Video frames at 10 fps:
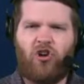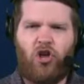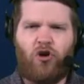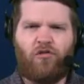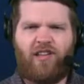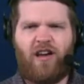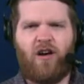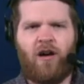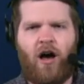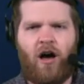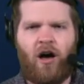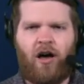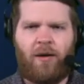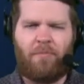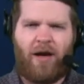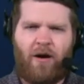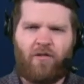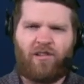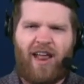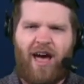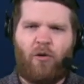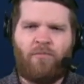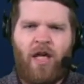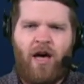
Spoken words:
news here on Bears Now.